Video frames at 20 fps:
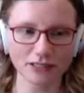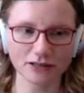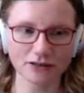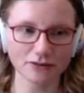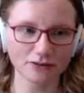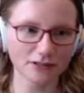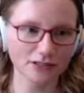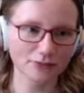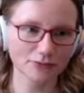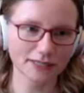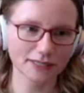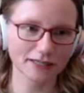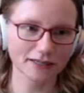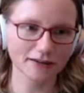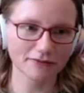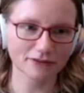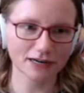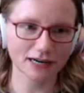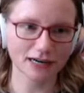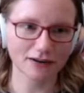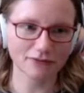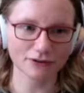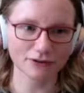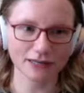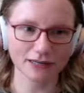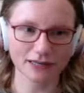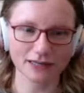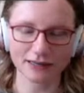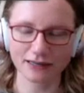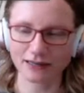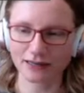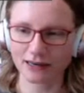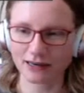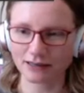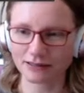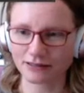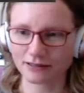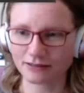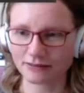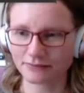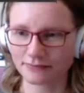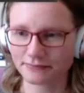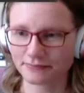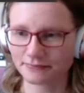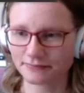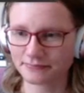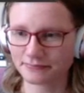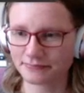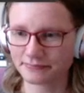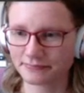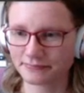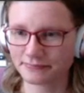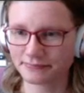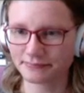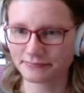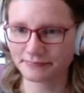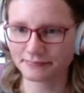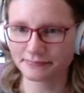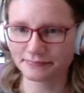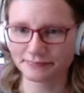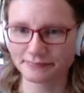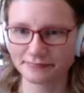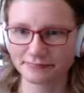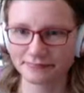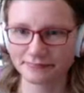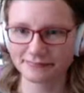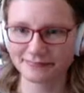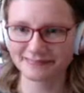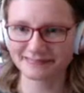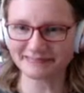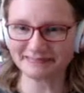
codas we could ever have were N and S. All right. Here we go.